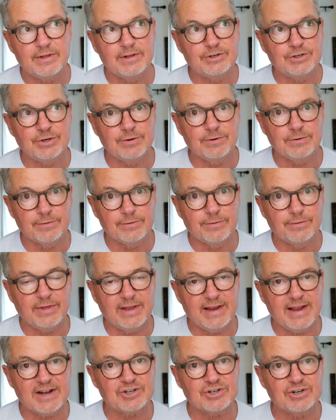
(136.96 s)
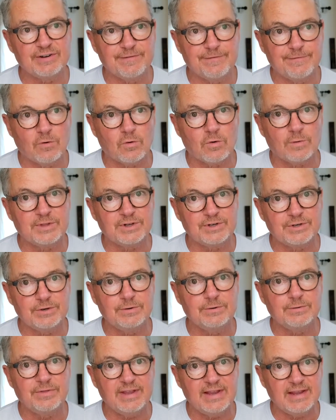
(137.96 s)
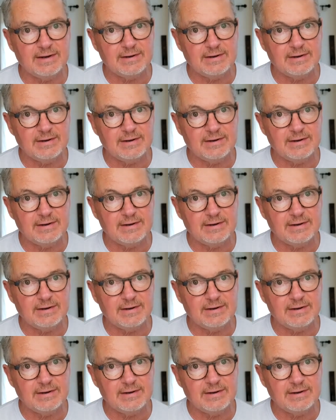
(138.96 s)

tooth. They actually form the tooth